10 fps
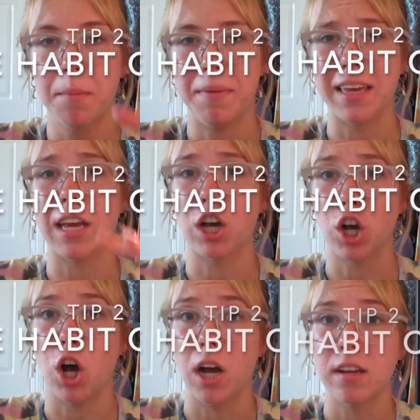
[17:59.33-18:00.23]
making a
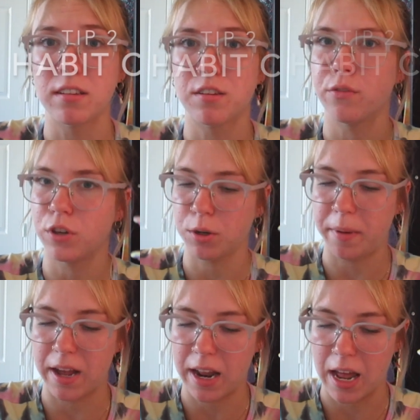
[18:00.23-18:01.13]
cost for your
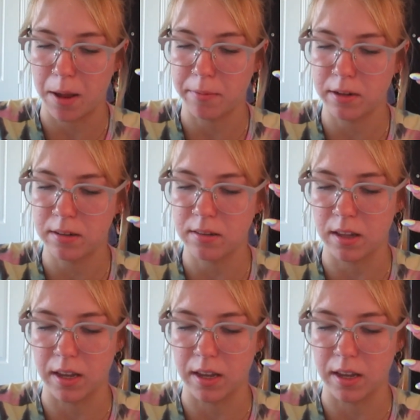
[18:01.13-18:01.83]
bad habits.